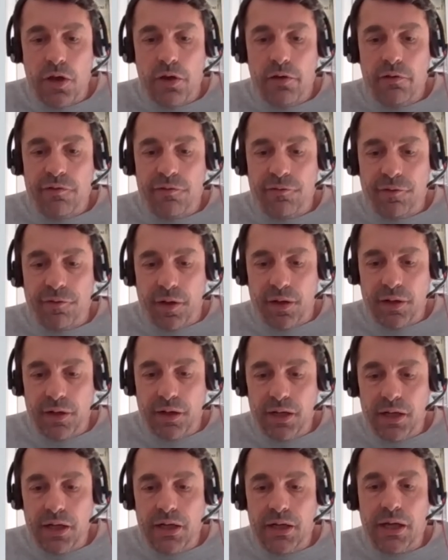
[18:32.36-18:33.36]

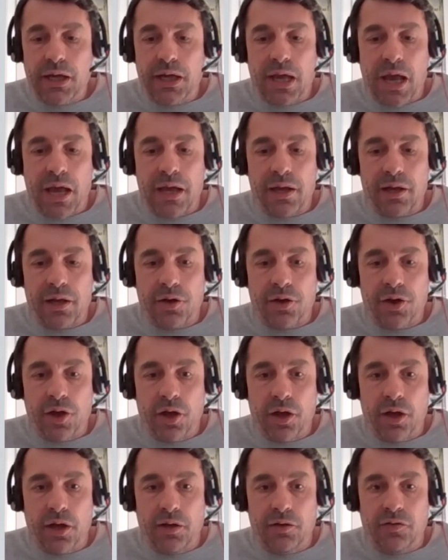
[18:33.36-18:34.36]
funding at an
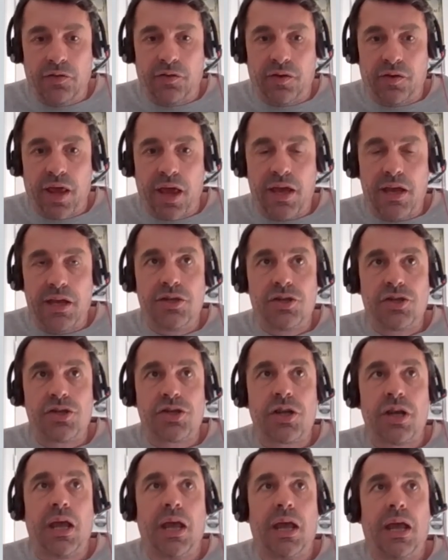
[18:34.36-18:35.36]
early stage
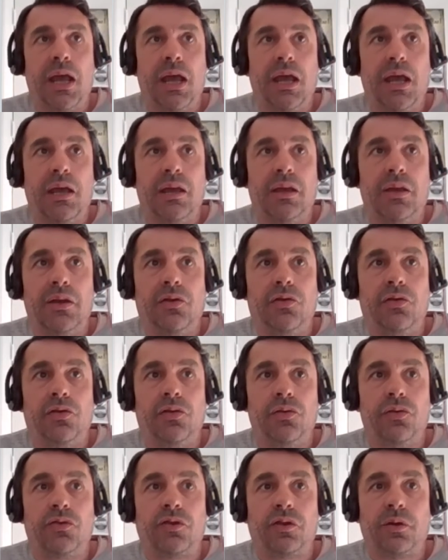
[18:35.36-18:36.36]
into
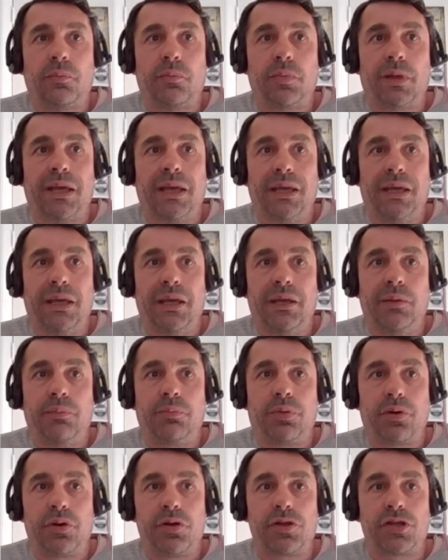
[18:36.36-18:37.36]
some key
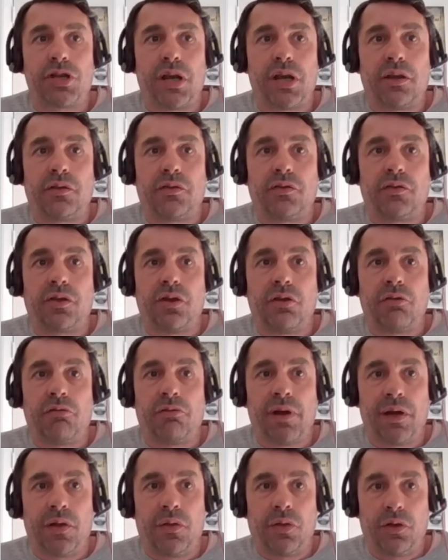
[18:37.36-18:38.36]
projects
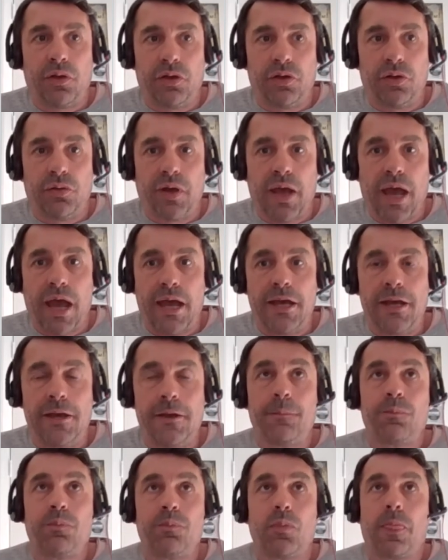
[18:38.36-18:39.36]
around the UK
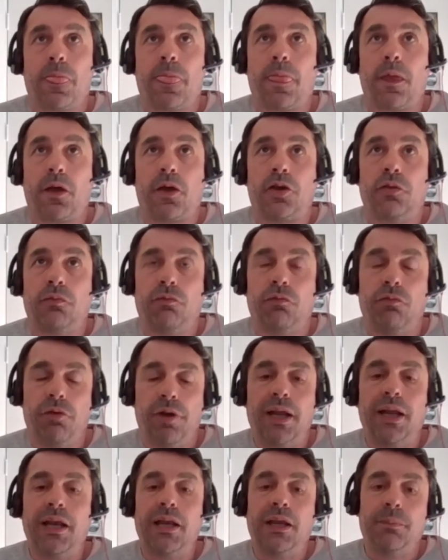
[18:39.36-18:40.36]
that can
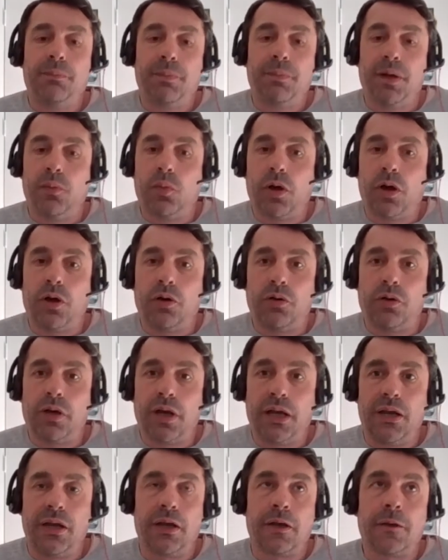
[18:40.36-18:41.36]
really be world
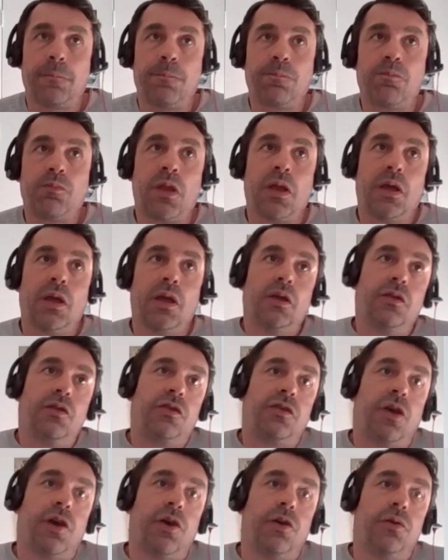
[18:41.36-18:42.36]
leading.
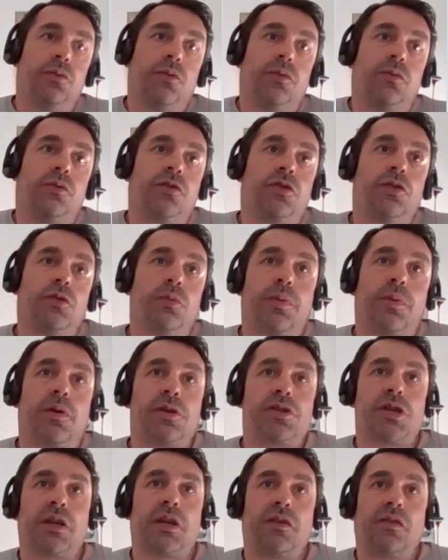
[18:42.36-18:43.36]
So 2
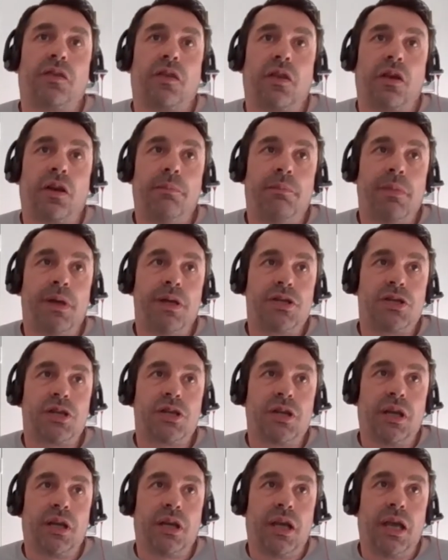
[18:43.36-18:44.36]
projects that I'm
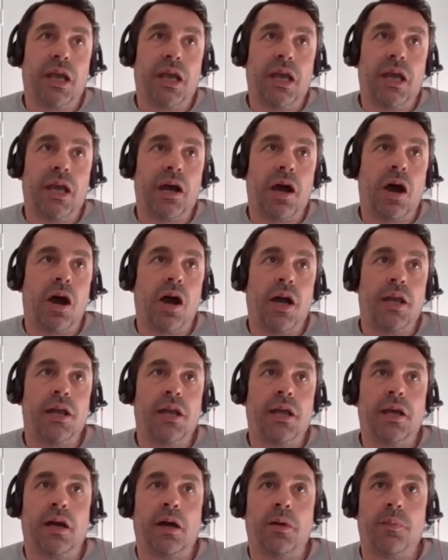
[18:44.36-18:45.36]
mentioning here,
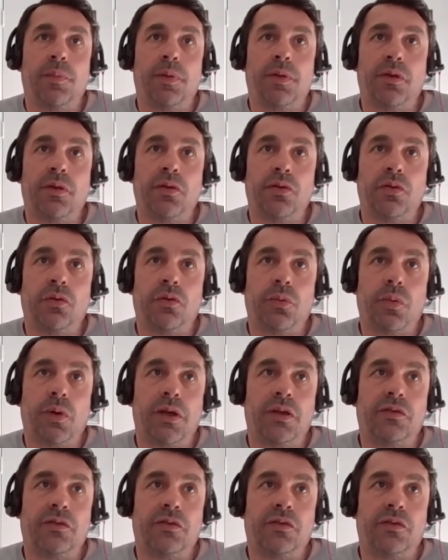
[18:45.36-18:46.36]
HyNet up in the
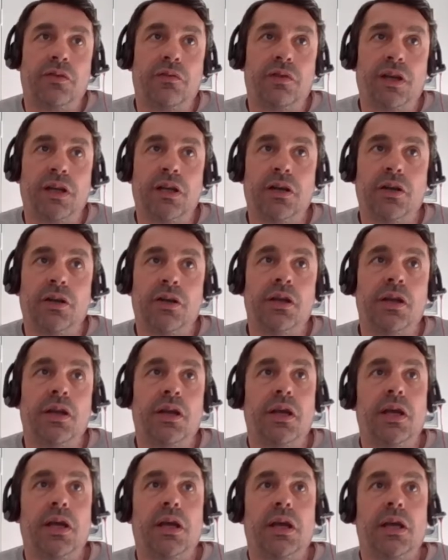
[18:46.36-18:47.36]
northwest of England.
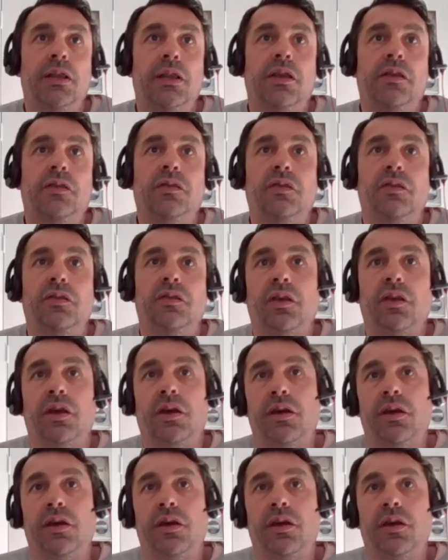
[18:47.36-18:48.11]
This is